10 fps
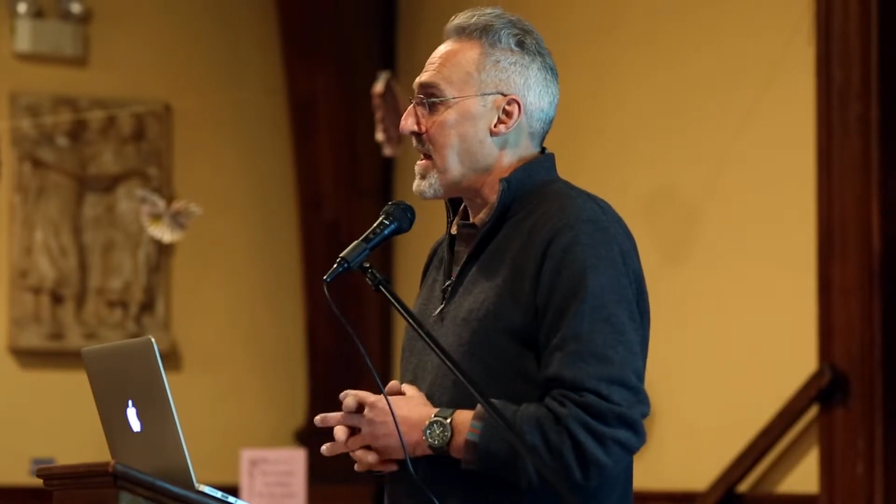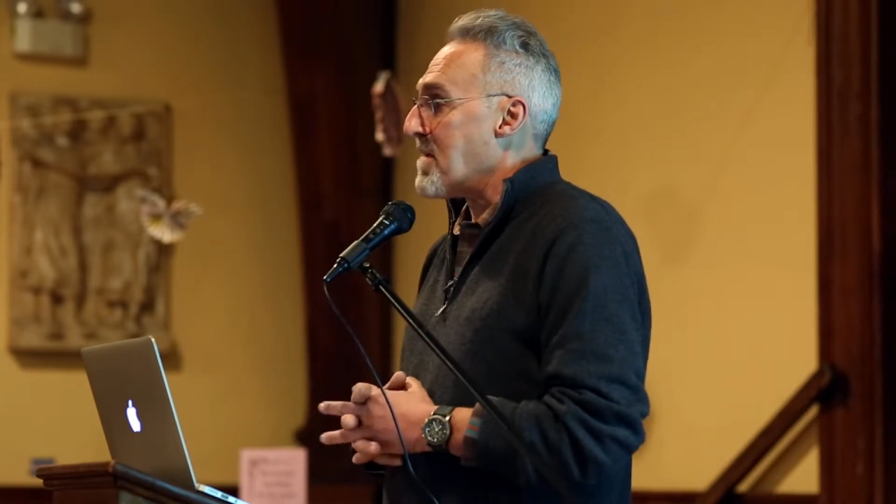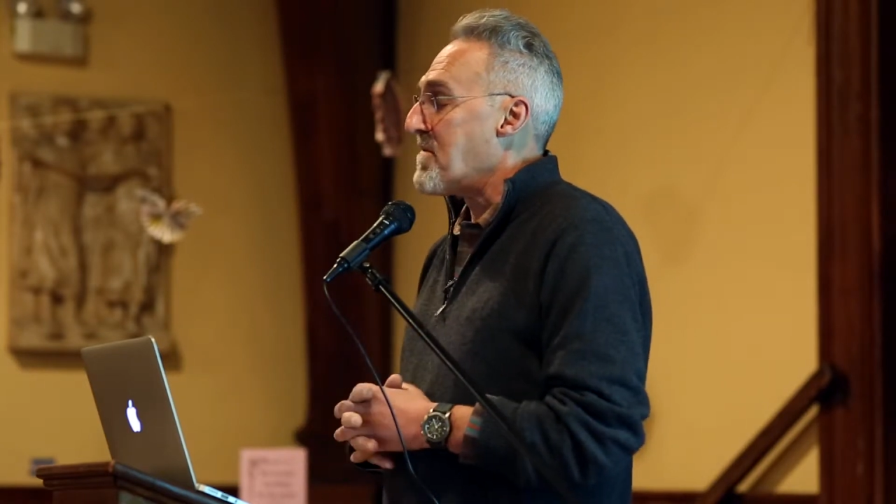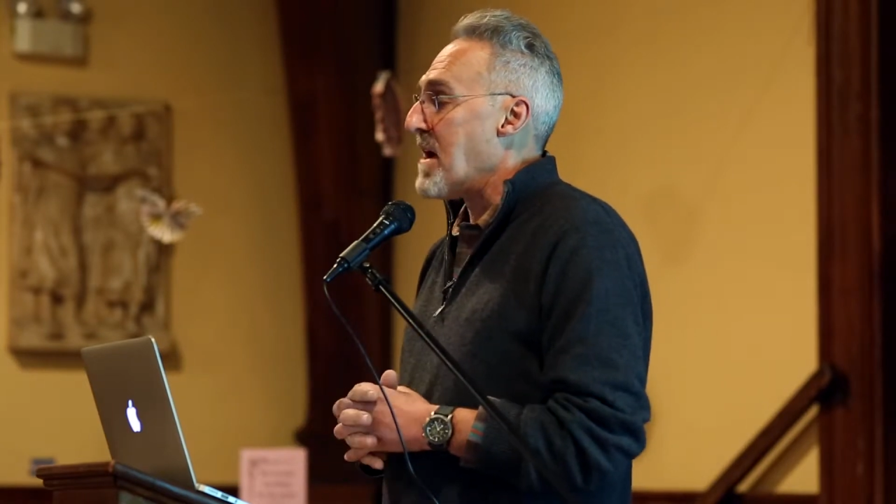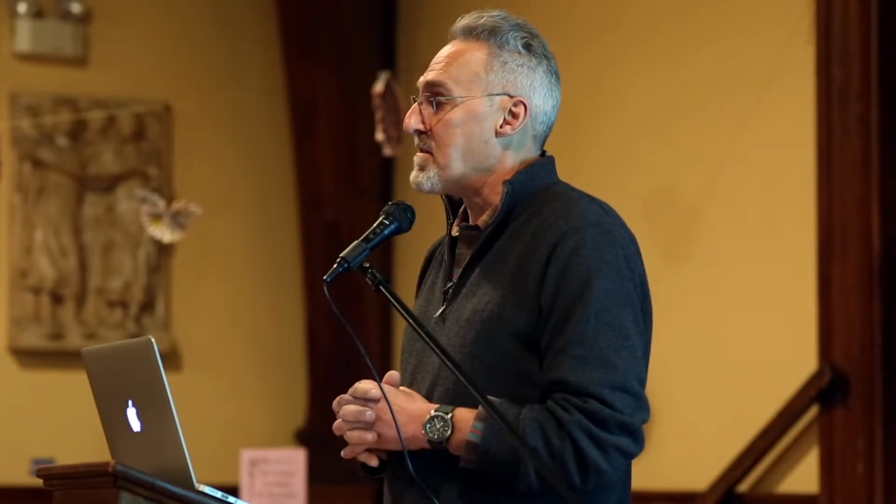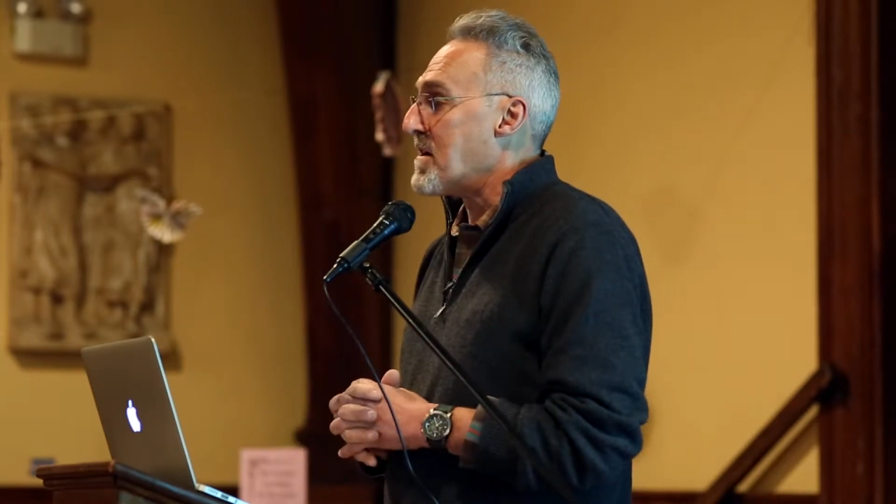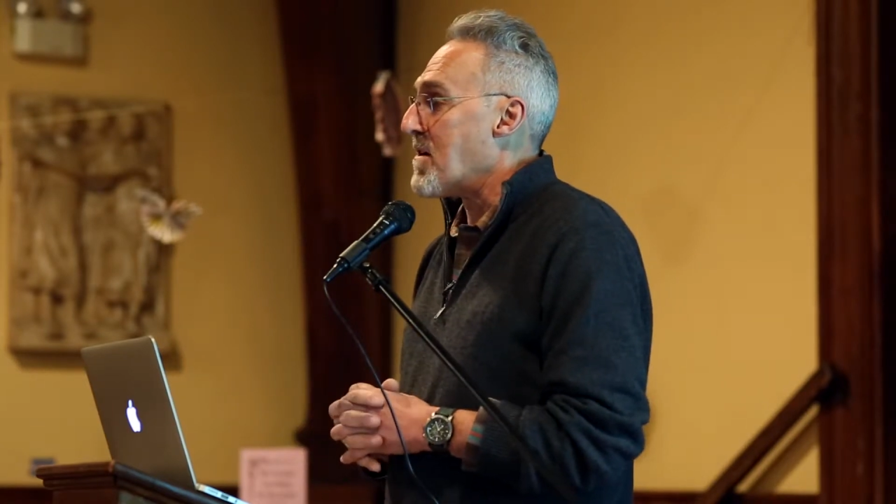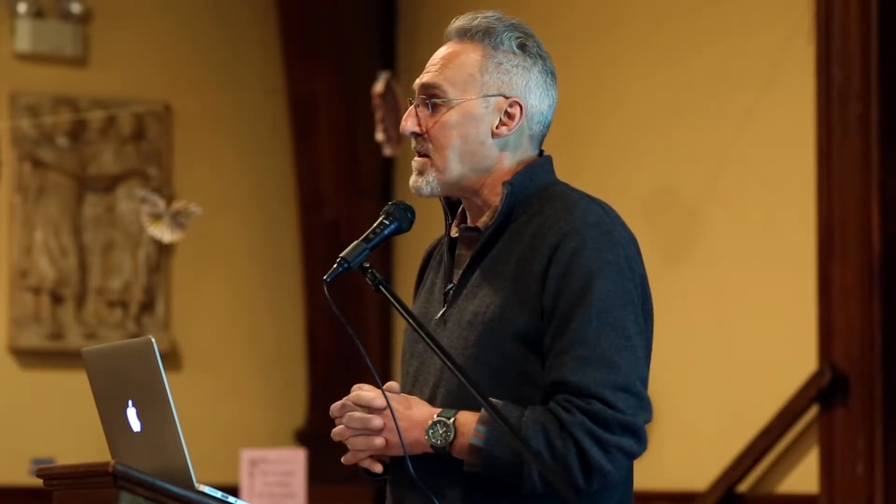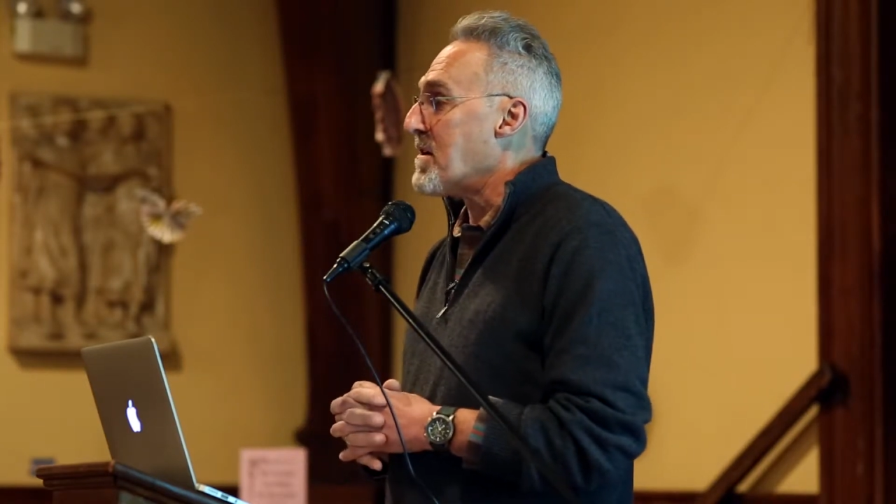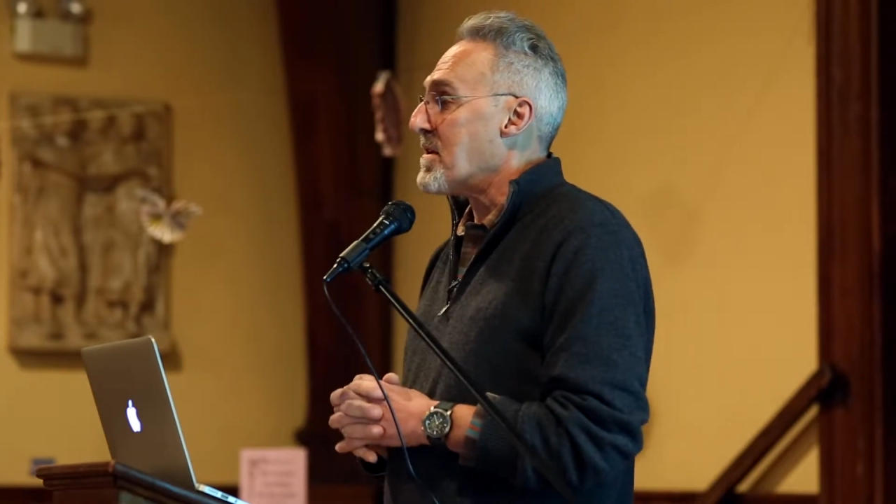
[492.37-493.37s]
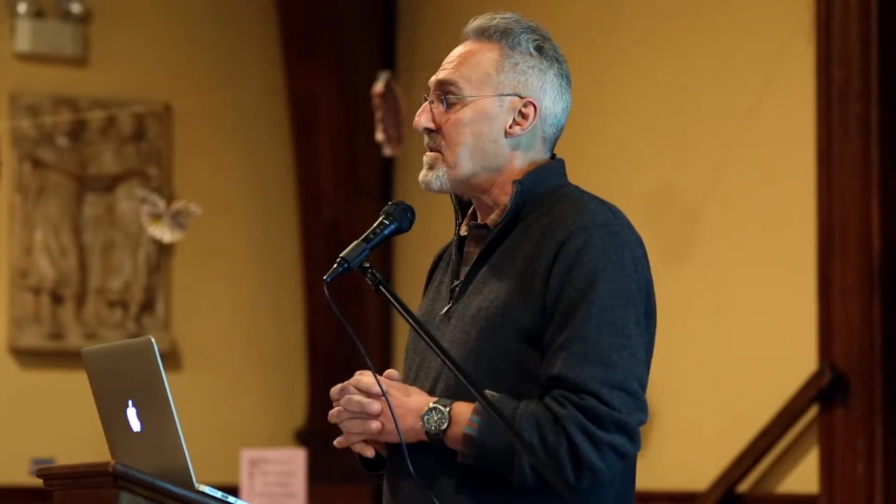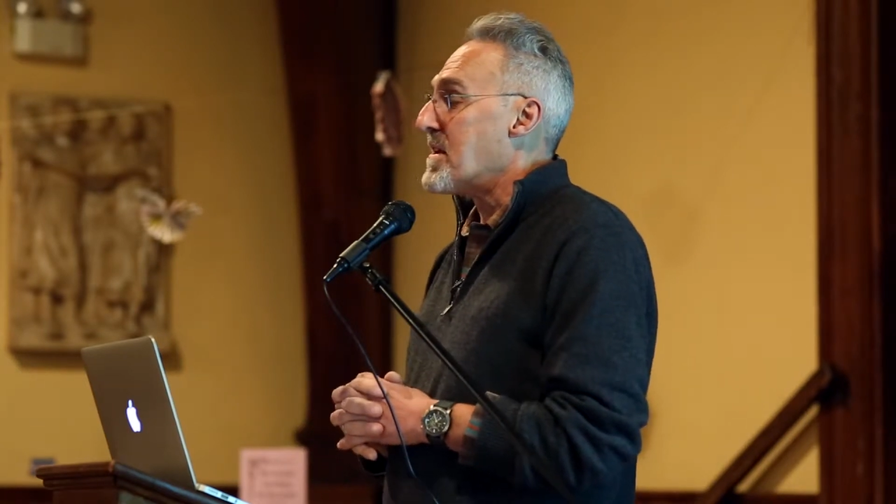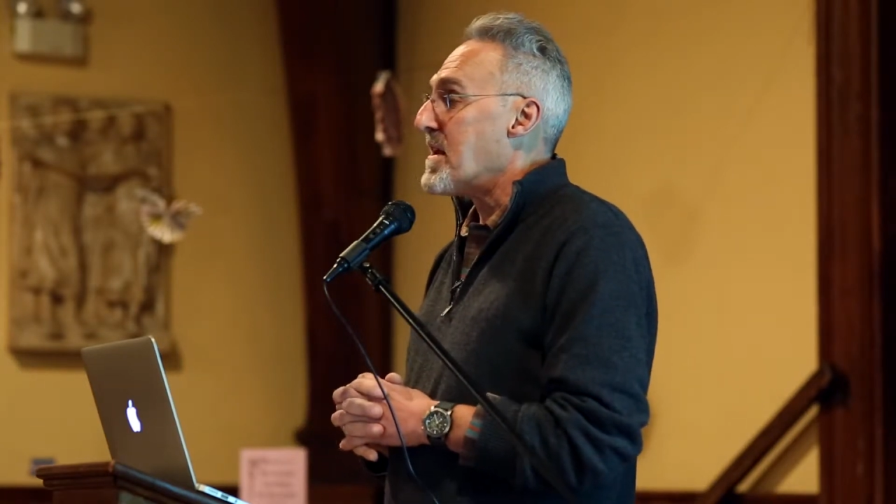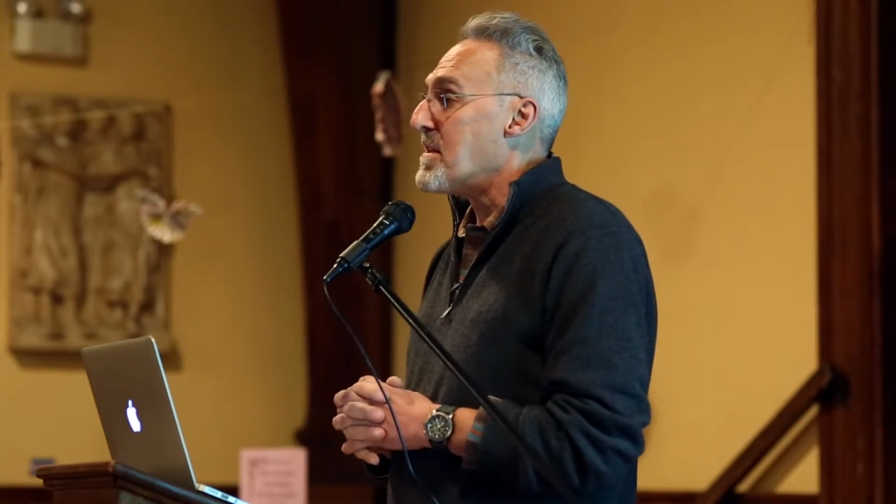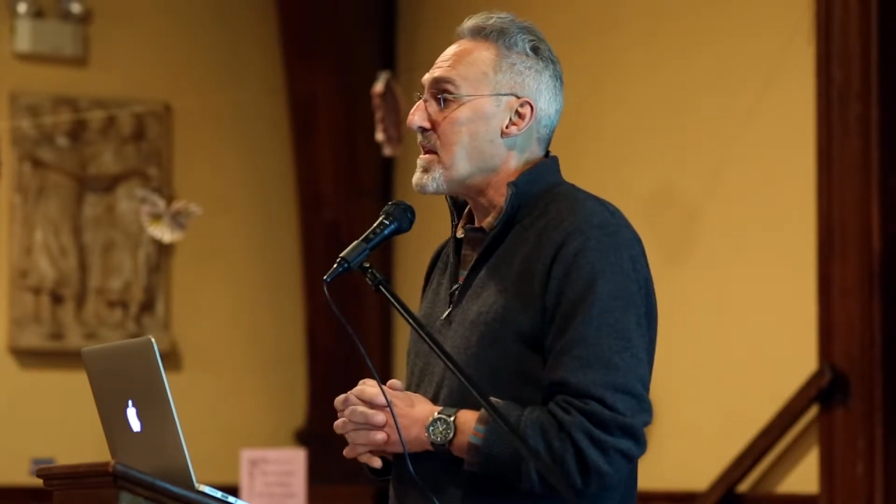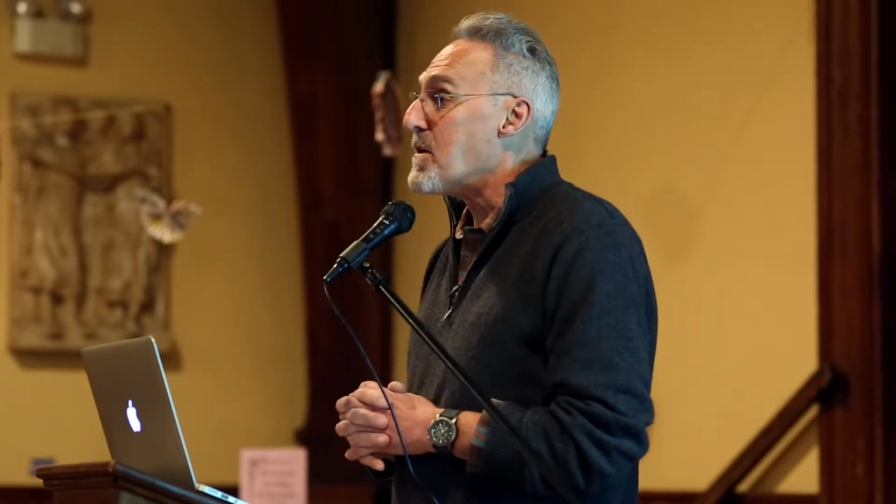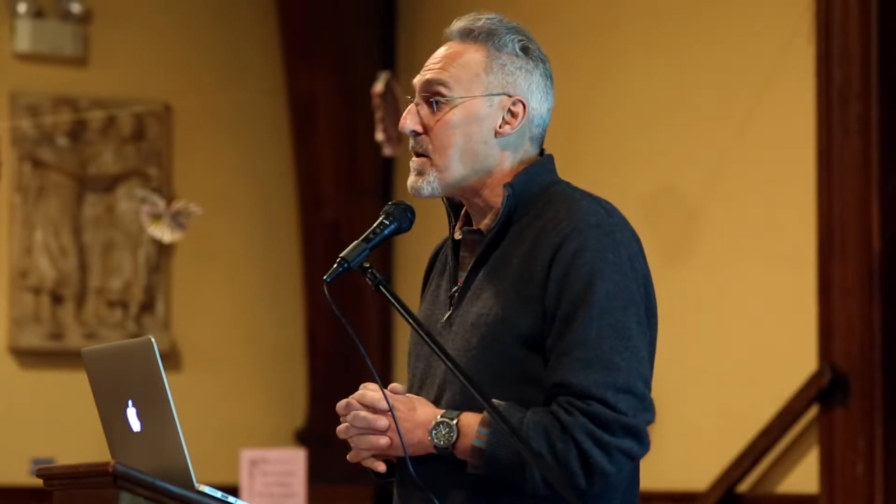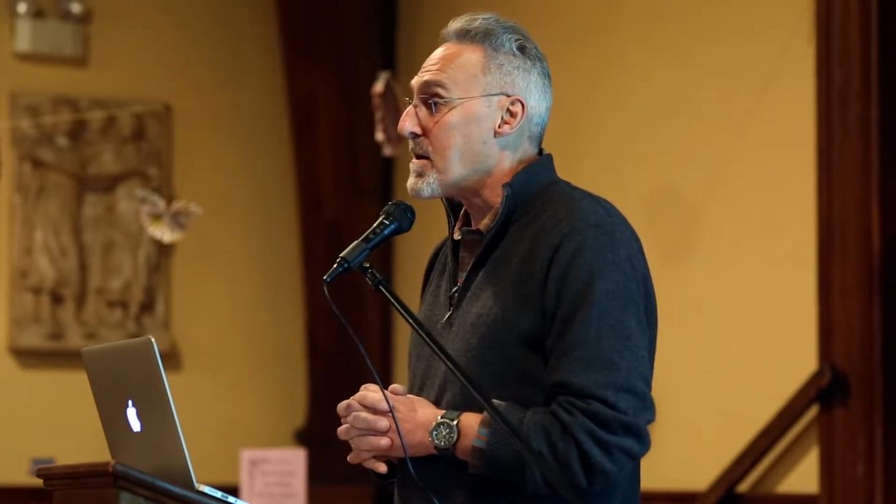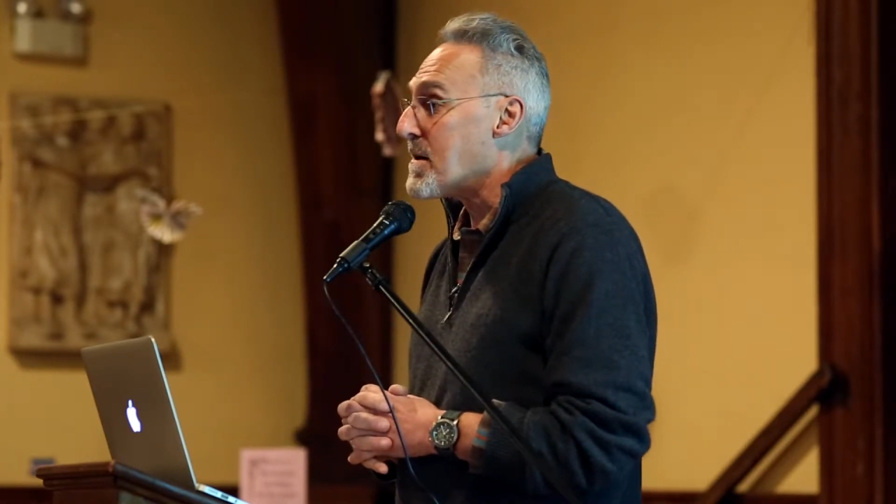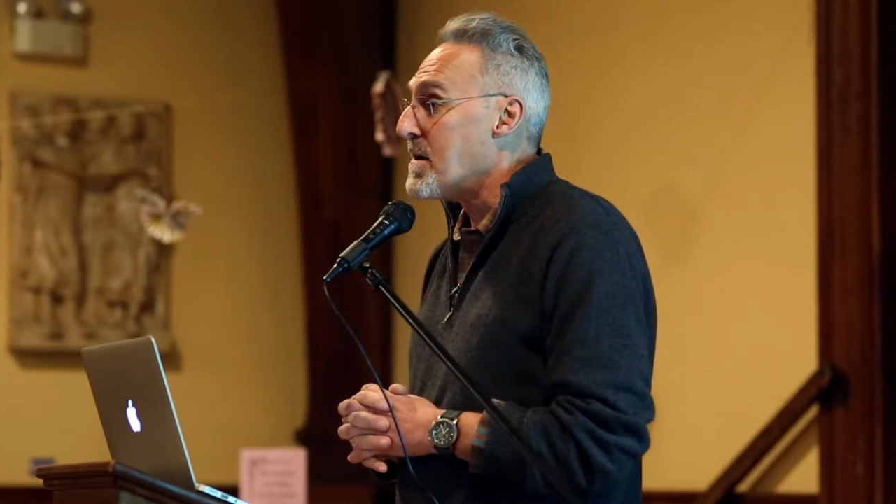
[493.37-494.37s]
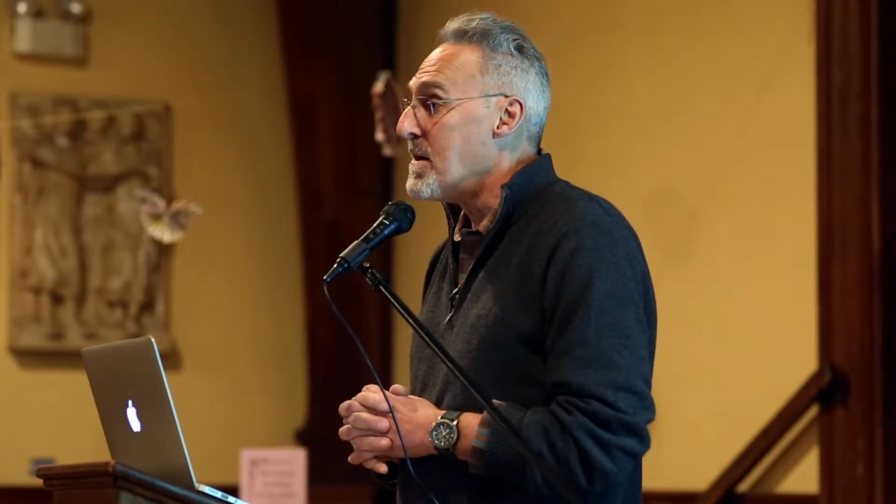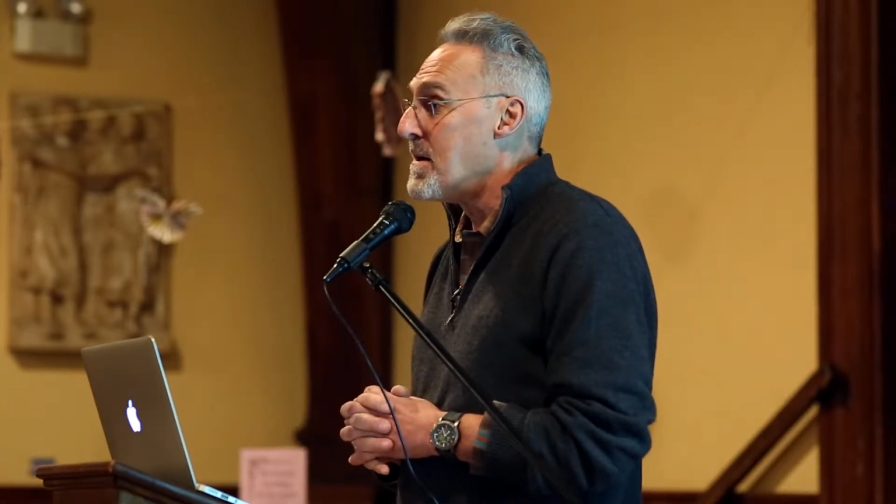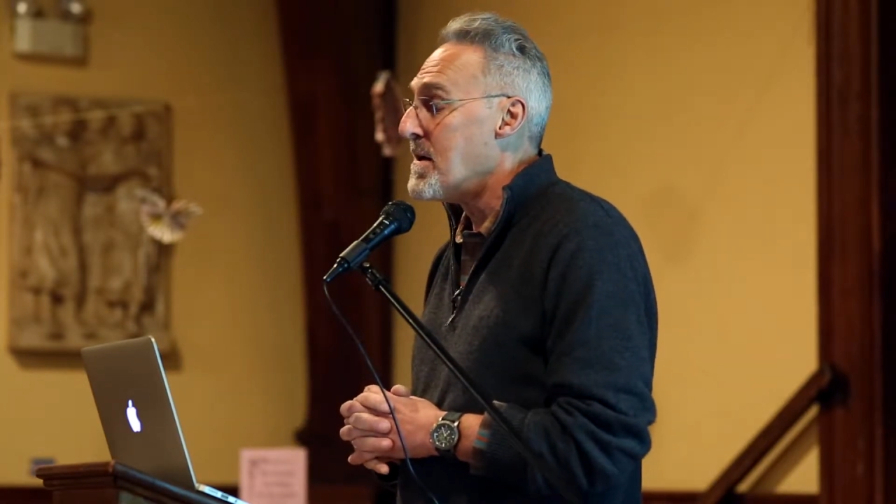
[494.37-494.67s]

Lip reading: and I found an article in the New Yorker